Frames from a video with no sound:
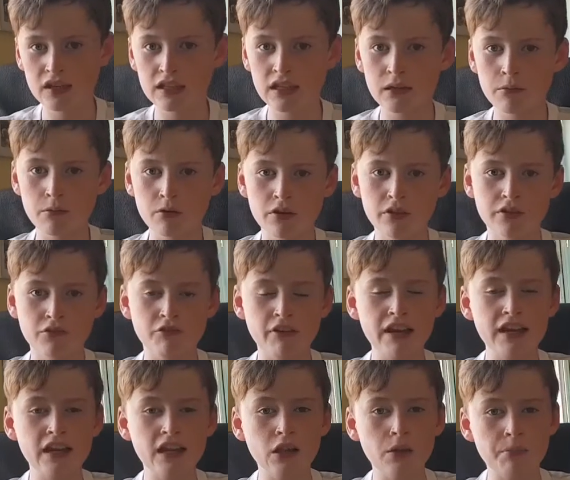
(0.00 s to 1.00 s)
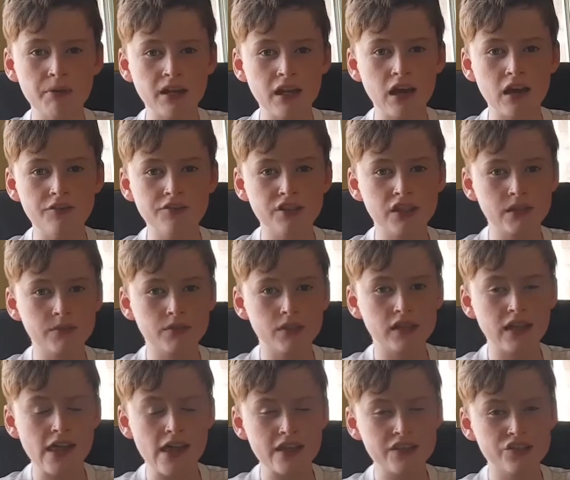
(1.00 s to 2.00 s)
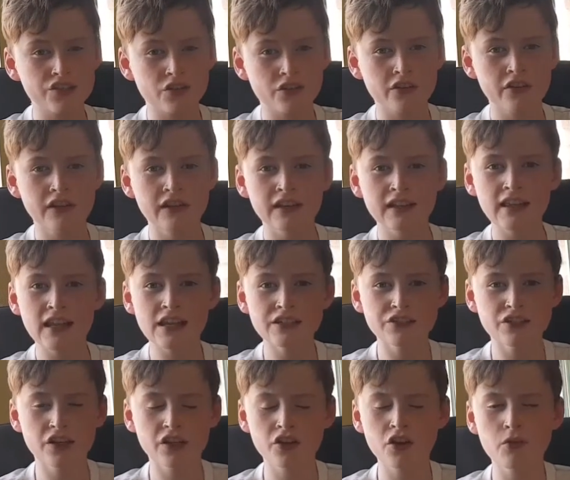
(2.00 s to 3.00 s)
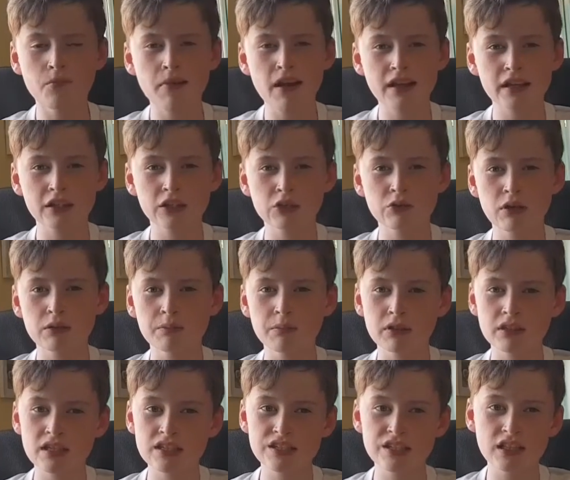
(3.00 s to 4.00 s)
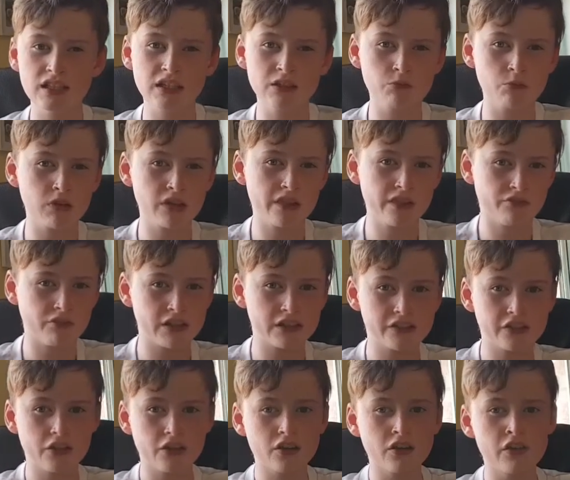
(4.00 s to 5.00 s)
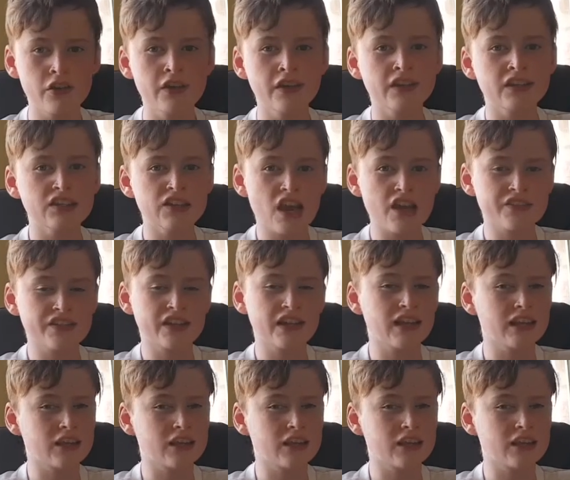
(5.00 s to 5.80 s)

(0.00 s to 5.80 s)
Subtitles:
They were 3-0 up at half-time to Leicester. Leicester to come back into it, but they still did win 3-2. Jesse